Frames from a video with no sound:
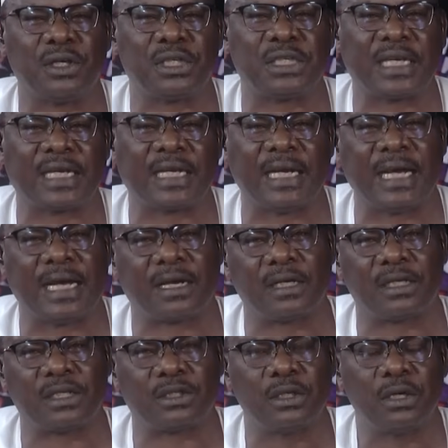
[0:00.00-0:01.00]

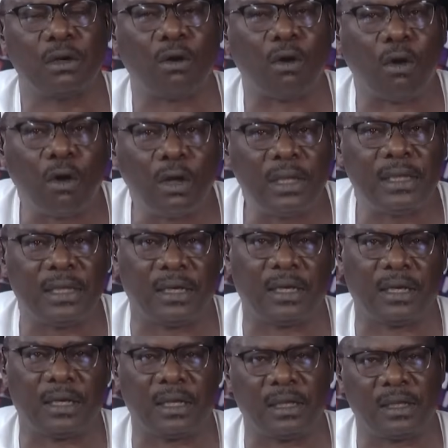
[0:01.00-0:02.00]
clearance on the
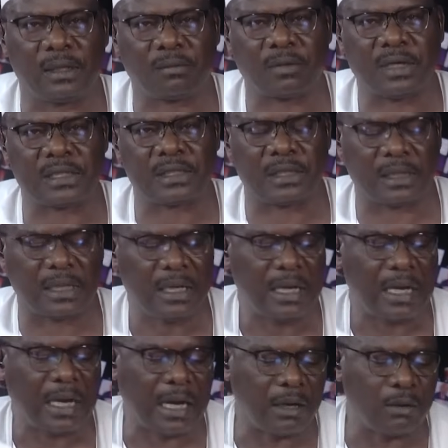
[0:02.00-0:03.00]
person.
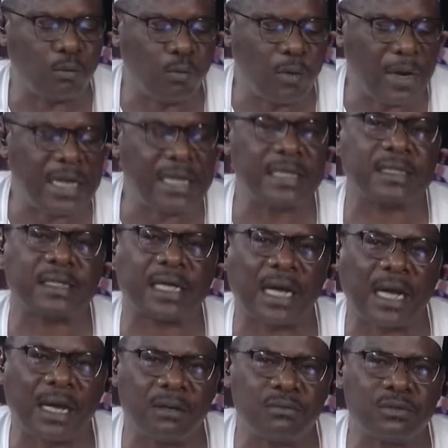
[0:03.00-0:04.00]
And when it
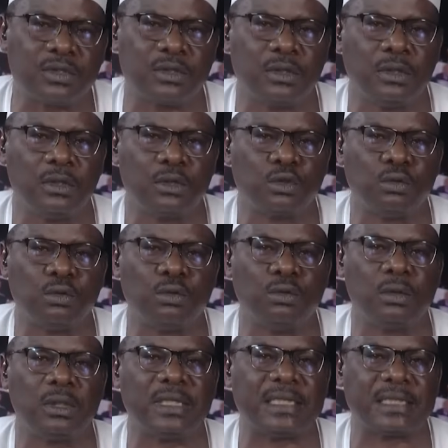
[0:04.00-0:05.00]
comes to
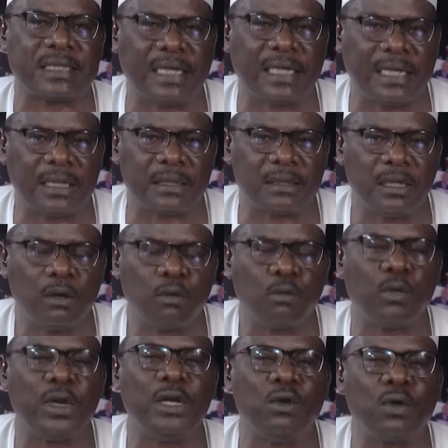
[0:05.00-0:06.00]
the Senate,
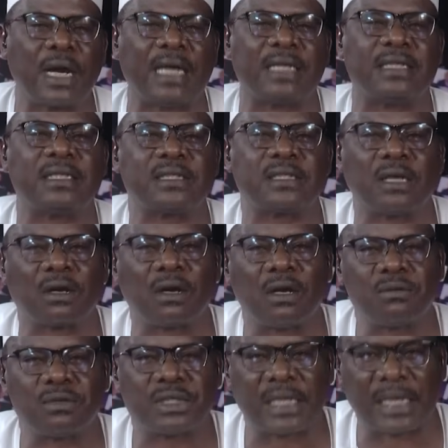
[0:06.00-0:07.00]
we look at the
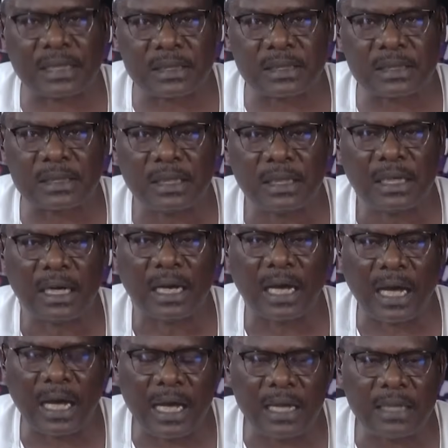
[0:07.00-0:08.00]
circumstance
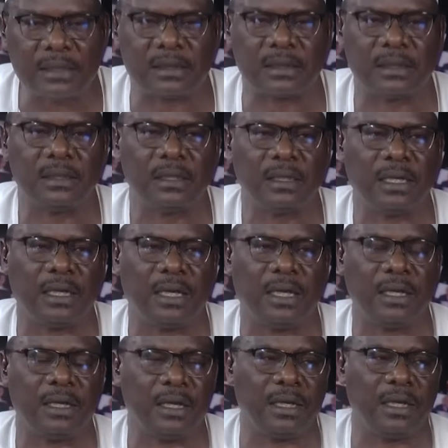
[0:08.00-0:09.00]
and
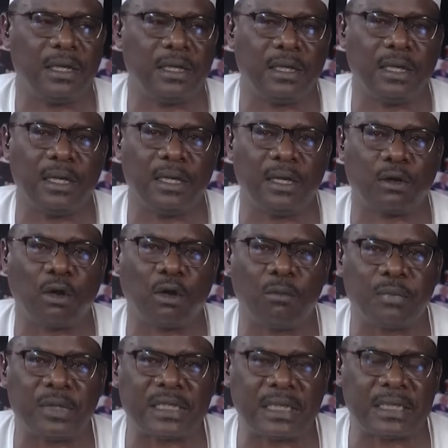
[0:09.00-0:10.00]
the
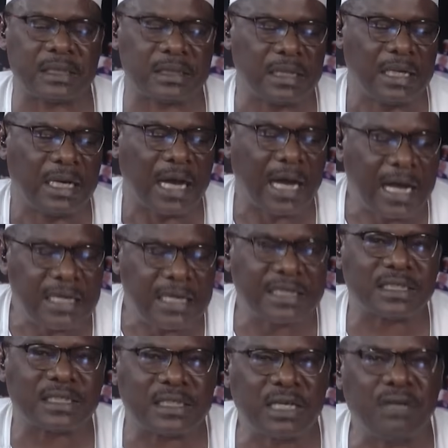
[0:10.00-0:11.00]
competence and the
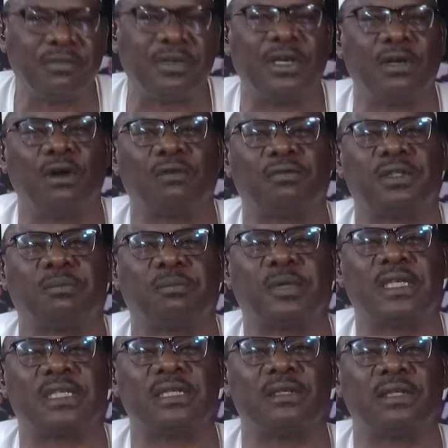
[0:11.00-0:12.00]
CV of the
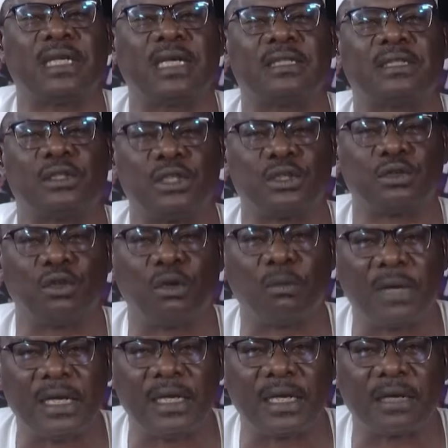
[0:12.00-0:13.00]
person that is
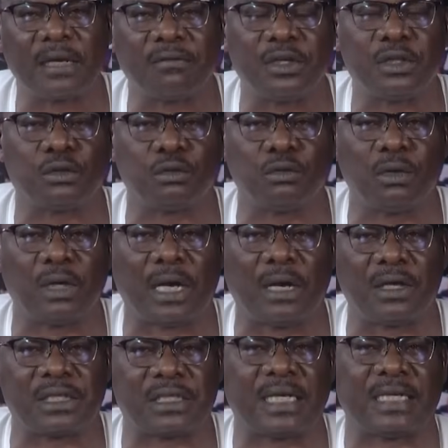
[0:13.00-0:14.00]
normally given to
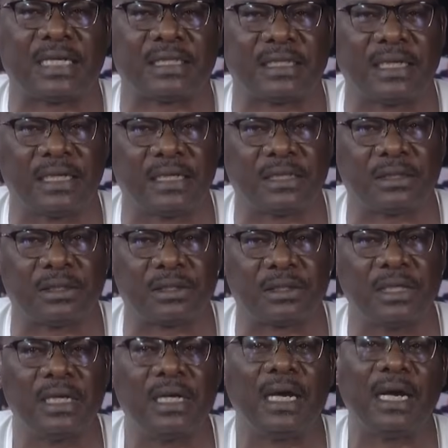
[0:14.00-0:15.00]
us as senators.
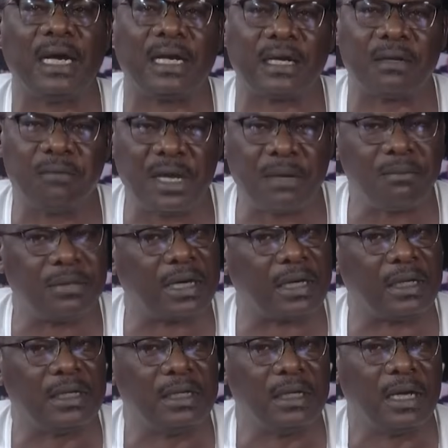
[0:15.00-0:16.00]
And
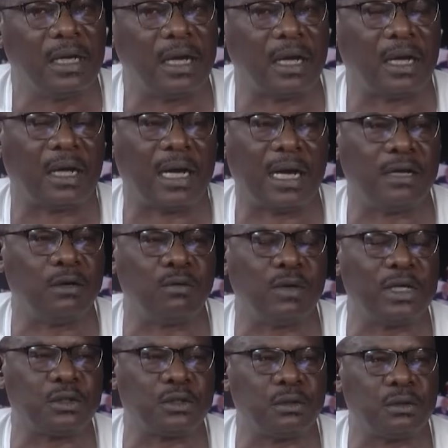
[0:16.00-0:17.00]
remember, I don't
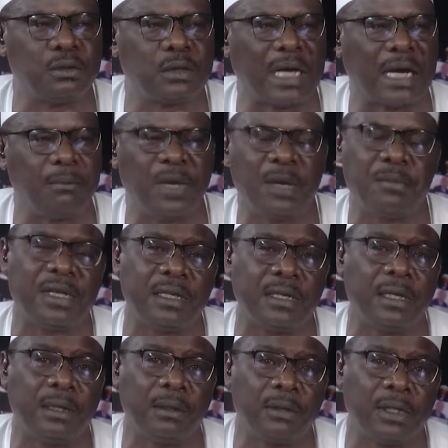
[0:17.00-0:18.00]
want you to,
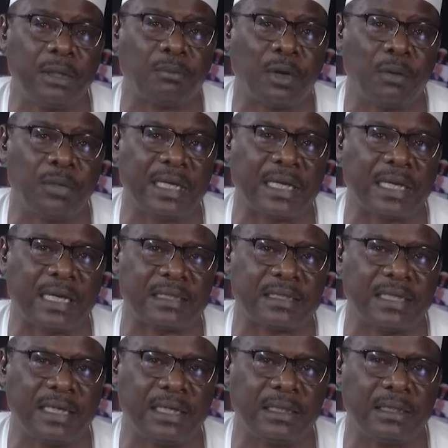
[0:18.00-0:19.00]
maybe the public are
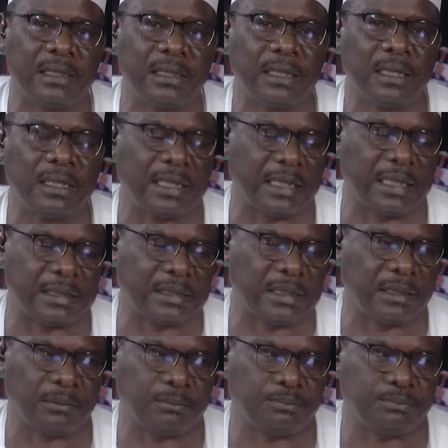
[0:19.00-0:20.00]
saying that,
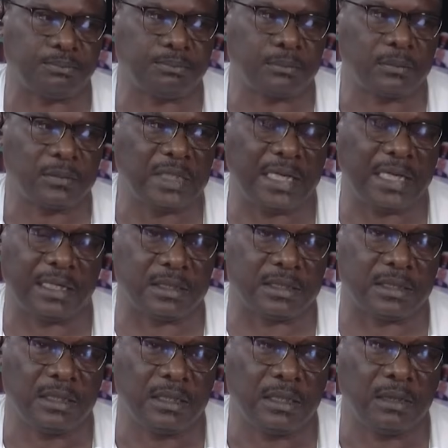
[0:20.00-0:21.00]
yes,
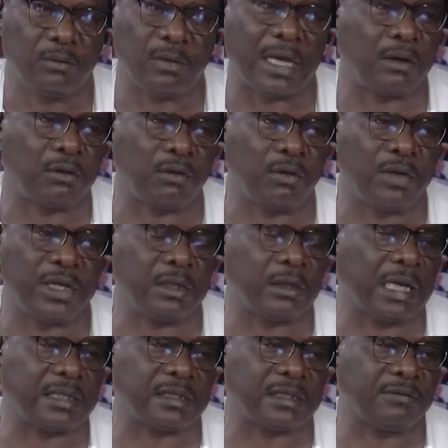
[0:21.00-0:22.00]
we are going
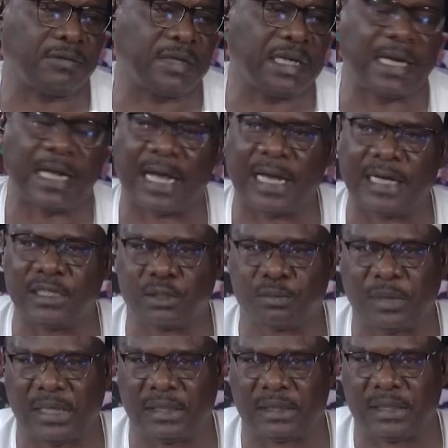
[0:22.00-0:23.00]
at a very high
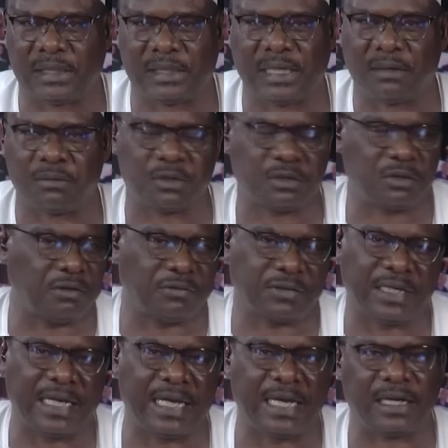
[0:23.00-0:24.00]
speed in terms of
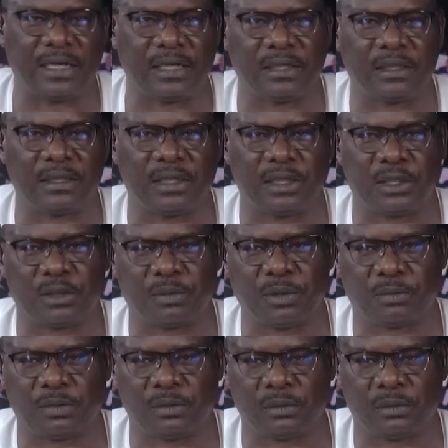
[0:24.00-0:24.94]
clearing these people.